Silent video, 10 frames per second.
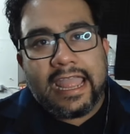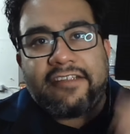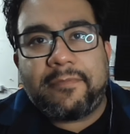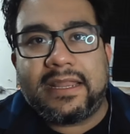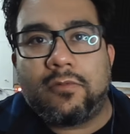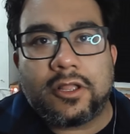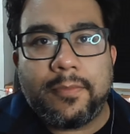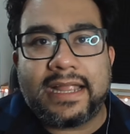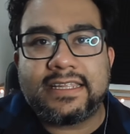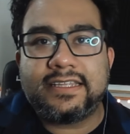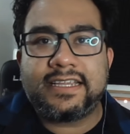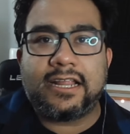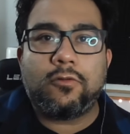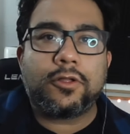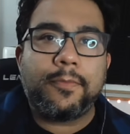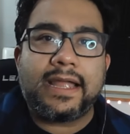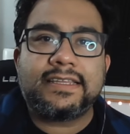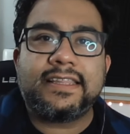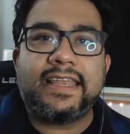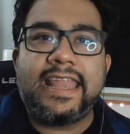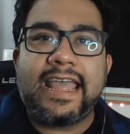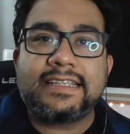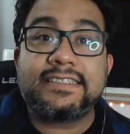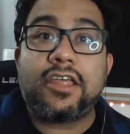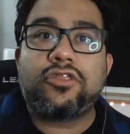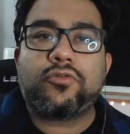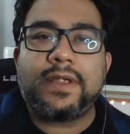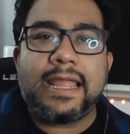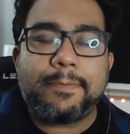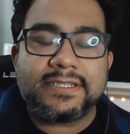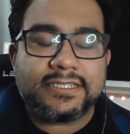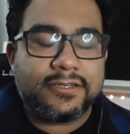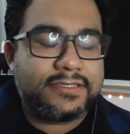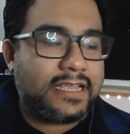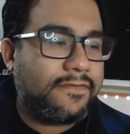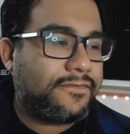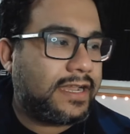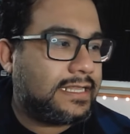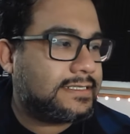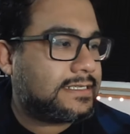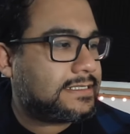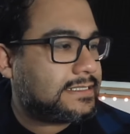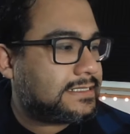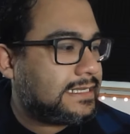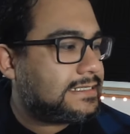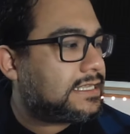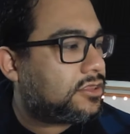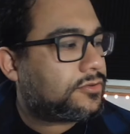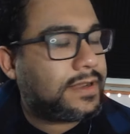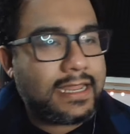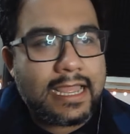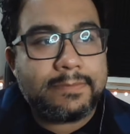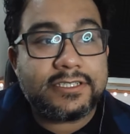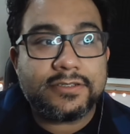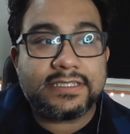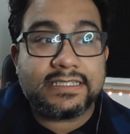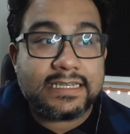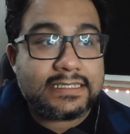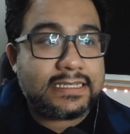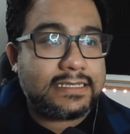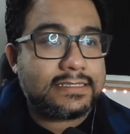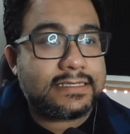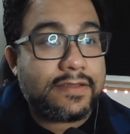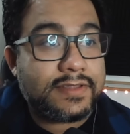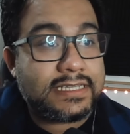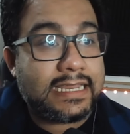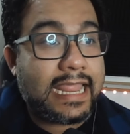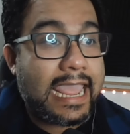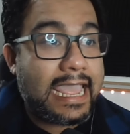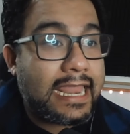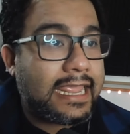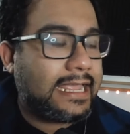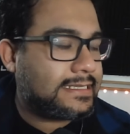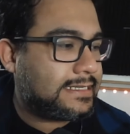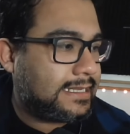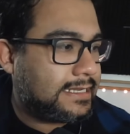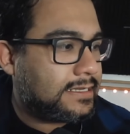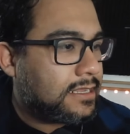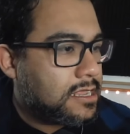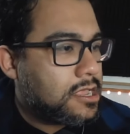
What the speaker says: Hey everybody, welcome back to the channel. Welcome back to the next three episodes of Friends. This is season three, episodes 16, 17, and 18.